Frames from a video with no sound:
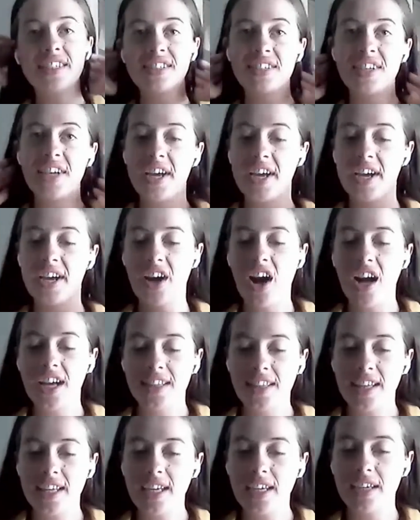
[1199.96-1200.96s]
is, yeah. I
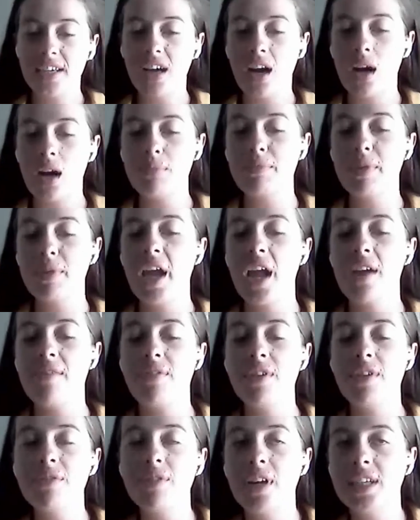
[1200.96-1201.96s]
think um,
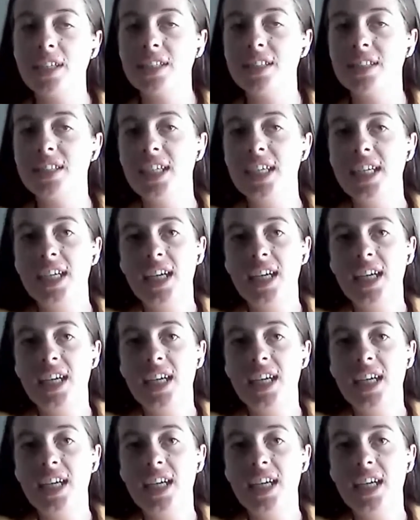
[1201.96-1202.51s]
everyone